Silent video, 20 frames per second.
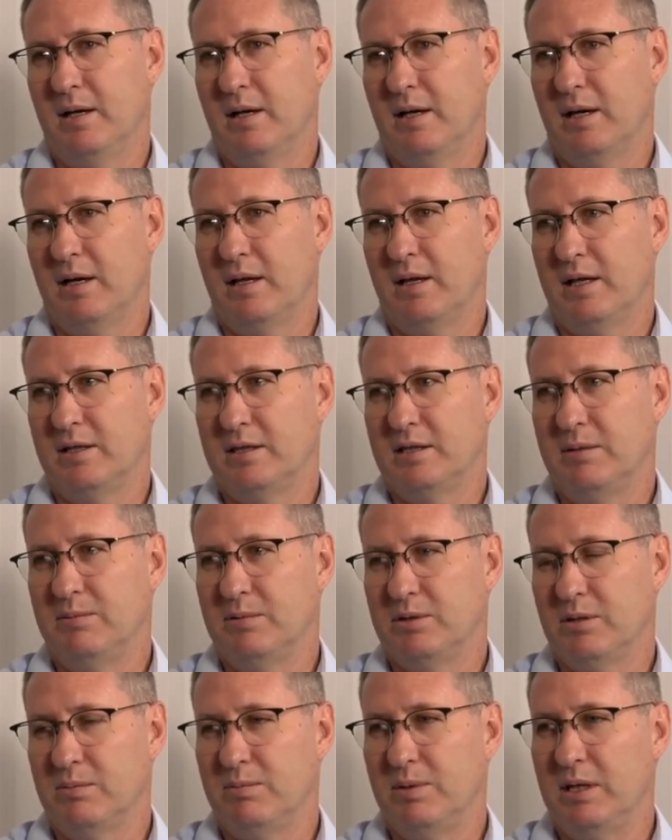Uh, that
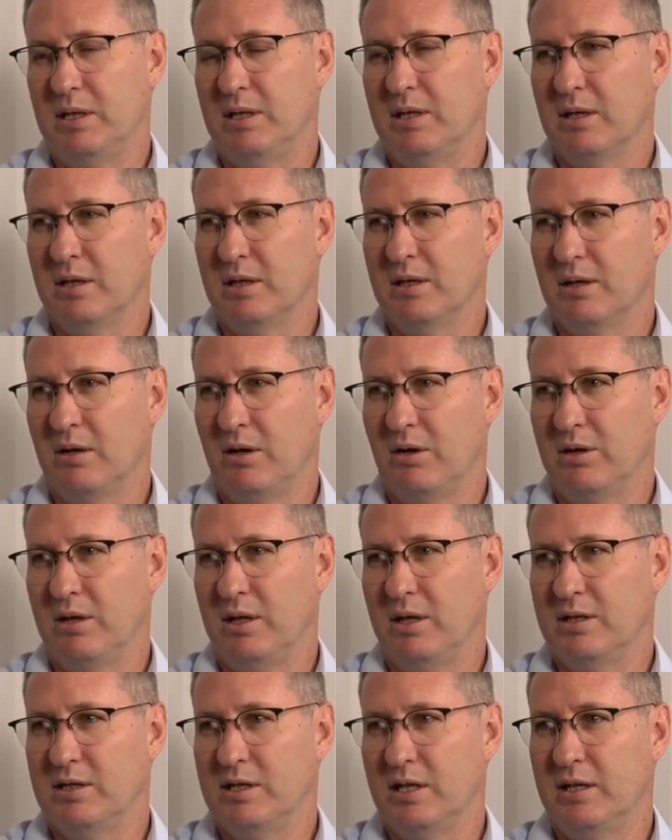seems to be the, on
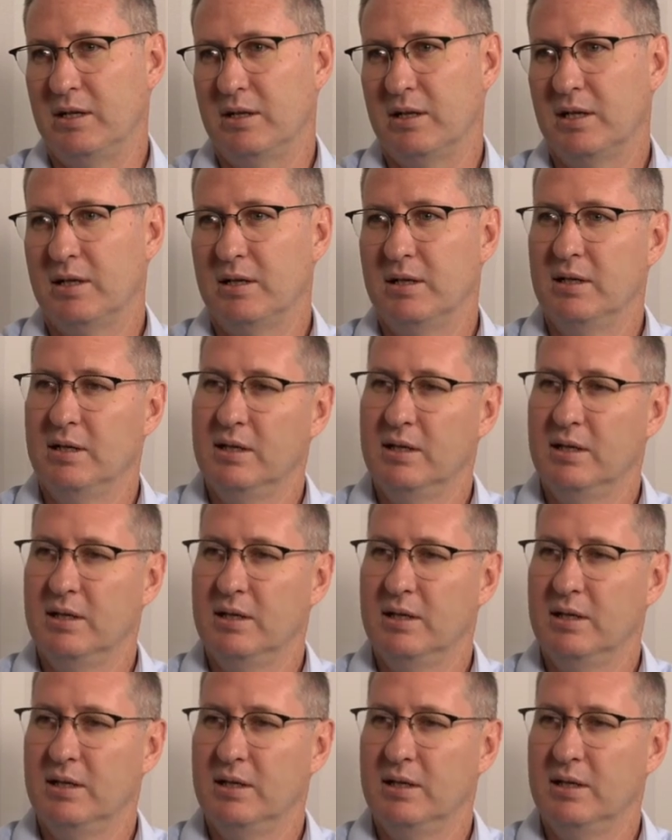the agenda